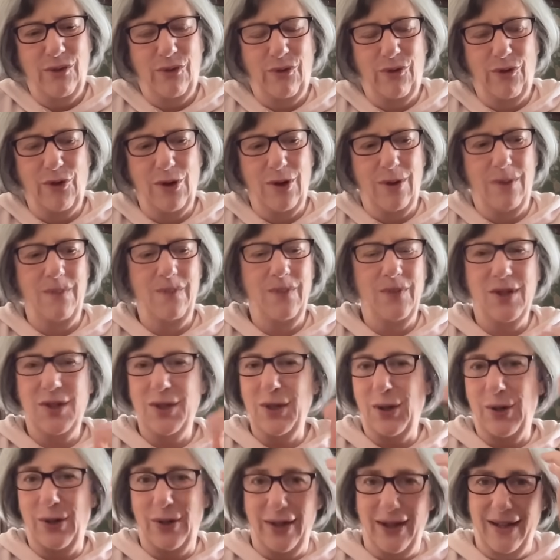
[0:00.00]
from,
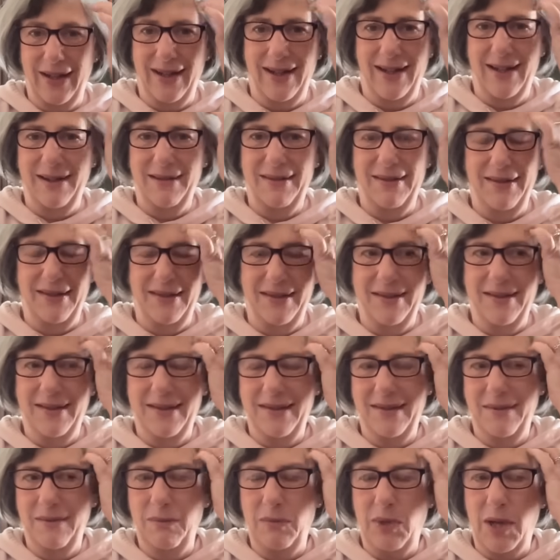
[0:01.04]
sorry, I
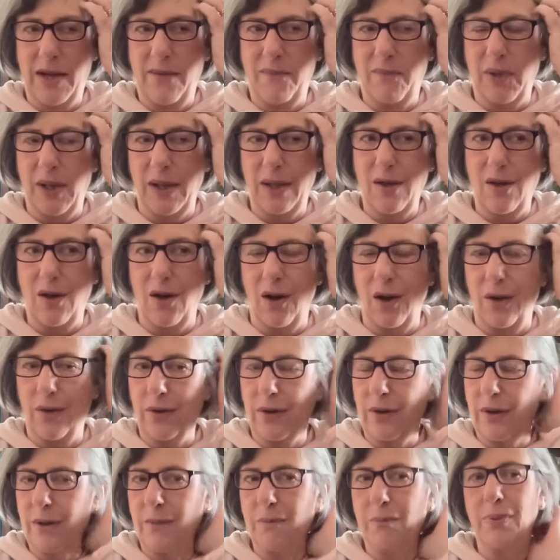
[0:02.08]
might have my
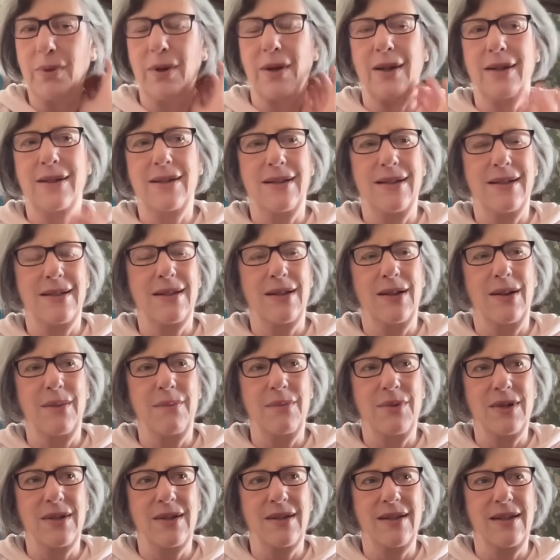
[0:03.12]
Chiron in Pisces, so I'm
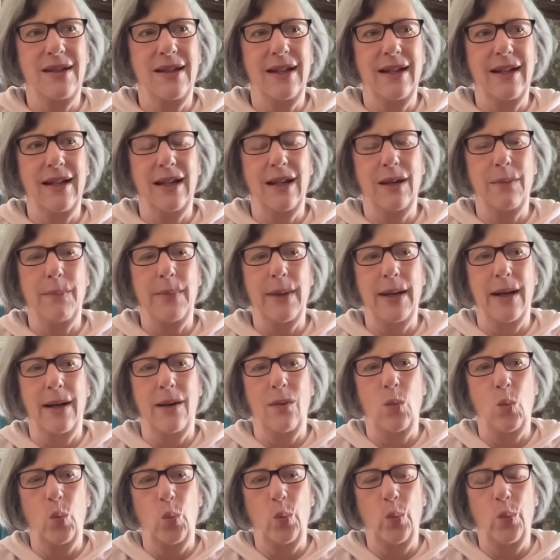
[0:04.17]
just thinking about
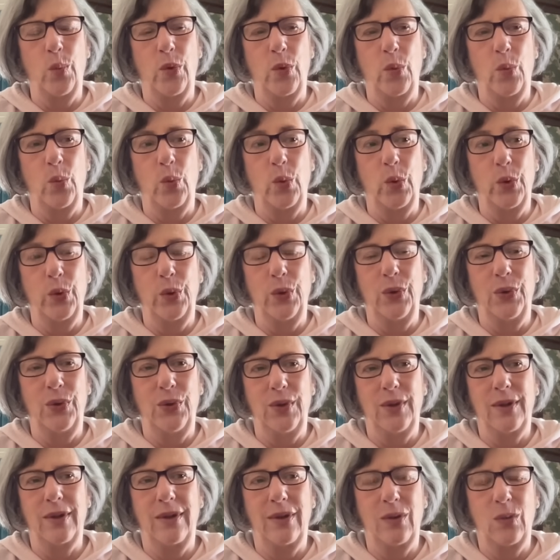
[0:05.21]
the
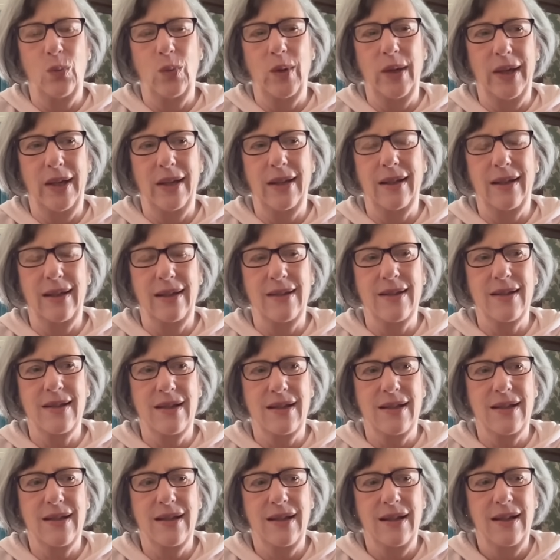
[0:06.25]
wound and the
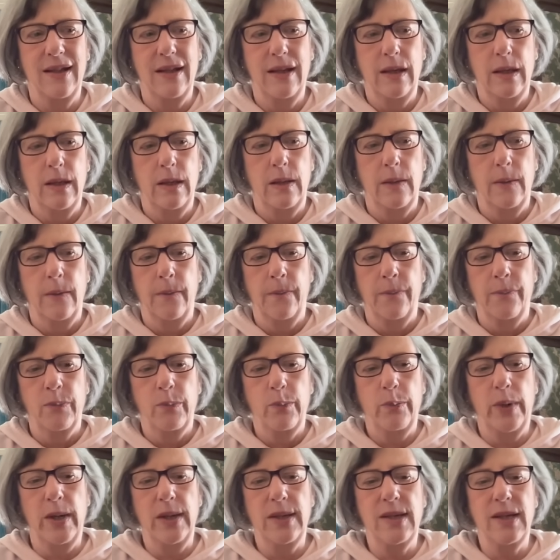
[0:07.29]
weakness.
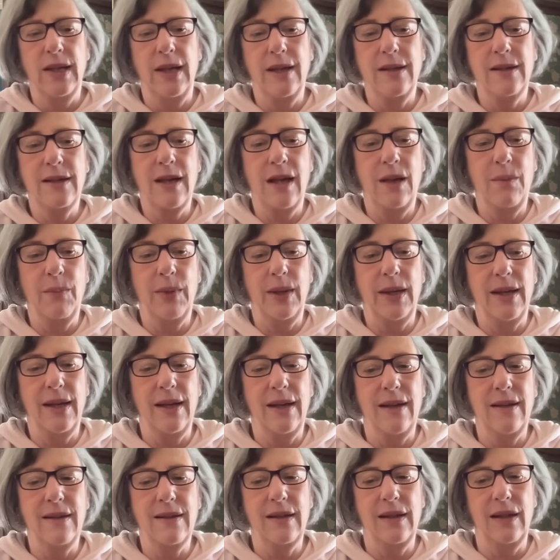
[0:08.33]
Pisceans can be
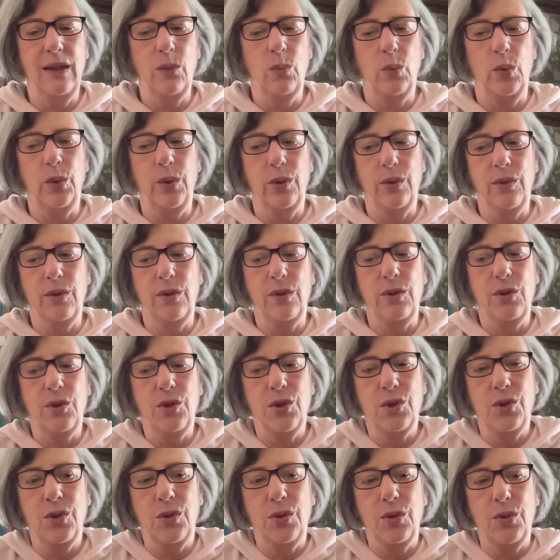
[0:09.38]
easily wounded
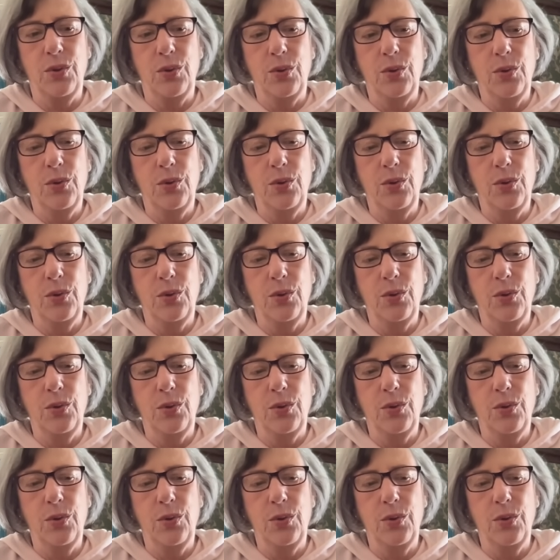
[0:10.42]
too.